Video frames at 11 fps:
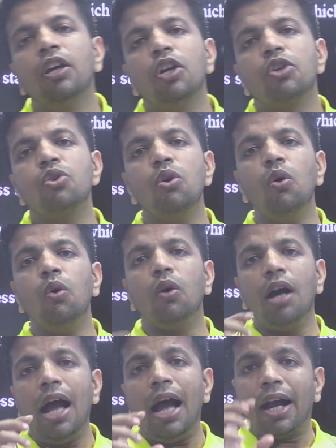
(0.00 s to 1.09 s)
So
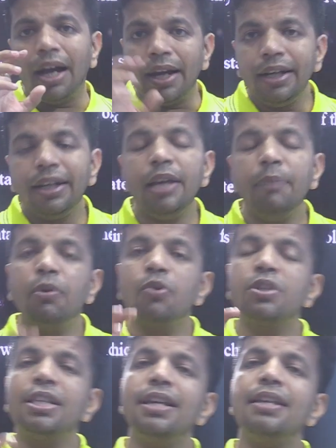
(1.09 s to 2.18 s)
currently
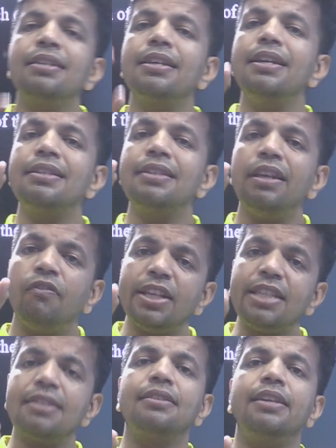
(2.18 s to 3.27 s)
process is in which
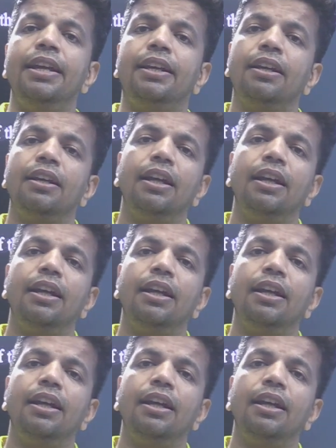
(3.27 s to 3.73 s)
state?